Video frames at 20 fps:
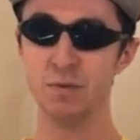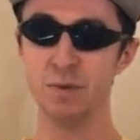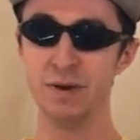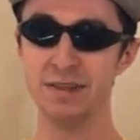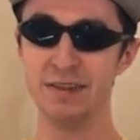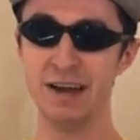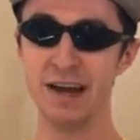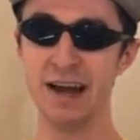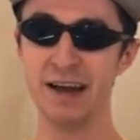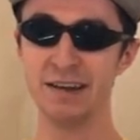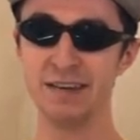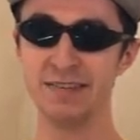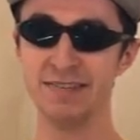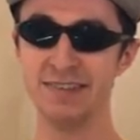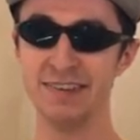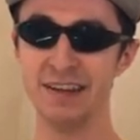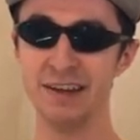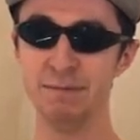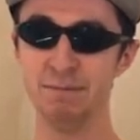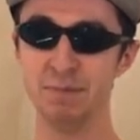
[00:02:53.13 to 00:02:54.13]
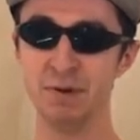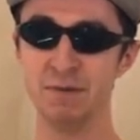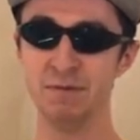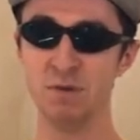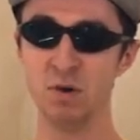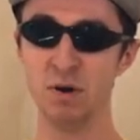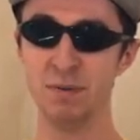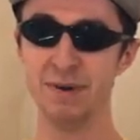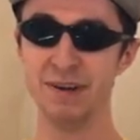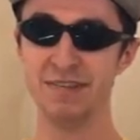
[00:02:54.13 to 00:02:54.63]
with excellent
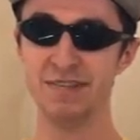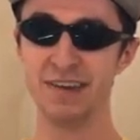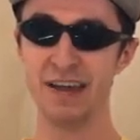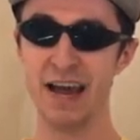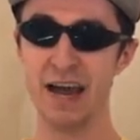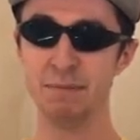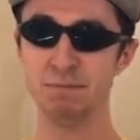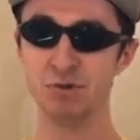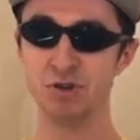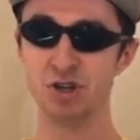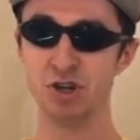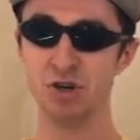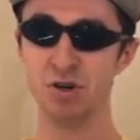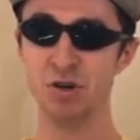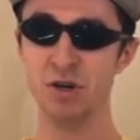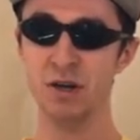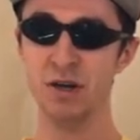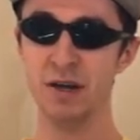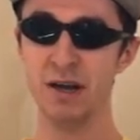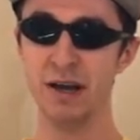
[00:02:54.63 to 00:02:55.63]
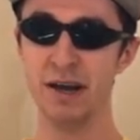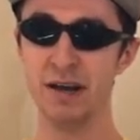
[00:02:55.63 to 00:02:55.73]
performance capture